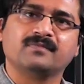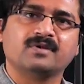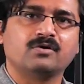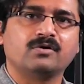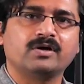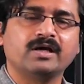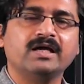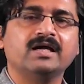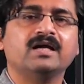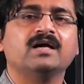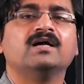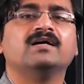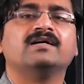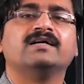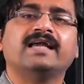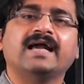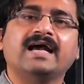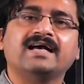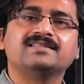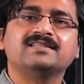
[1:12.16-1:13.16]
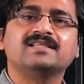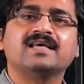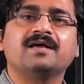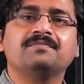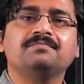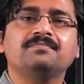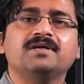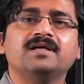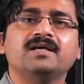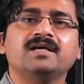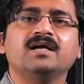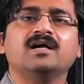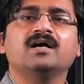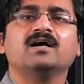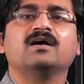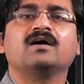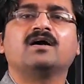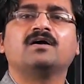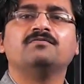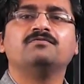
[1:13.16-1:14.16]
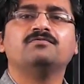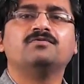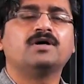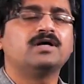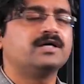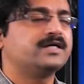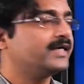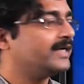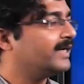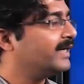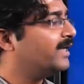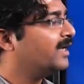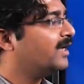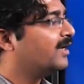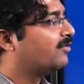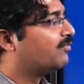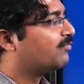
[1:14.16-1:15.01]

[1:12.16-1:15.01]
Okay, gas can be converted